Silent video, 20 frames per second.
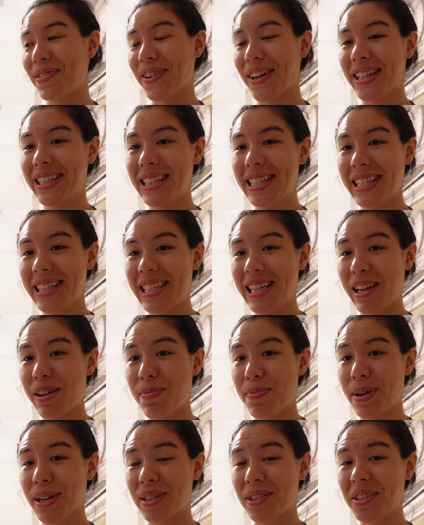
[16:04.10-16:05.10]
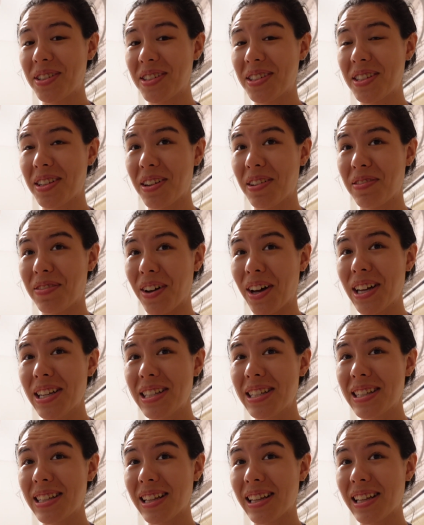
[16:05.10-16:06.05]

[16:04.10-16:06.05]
friend to take pictures of us.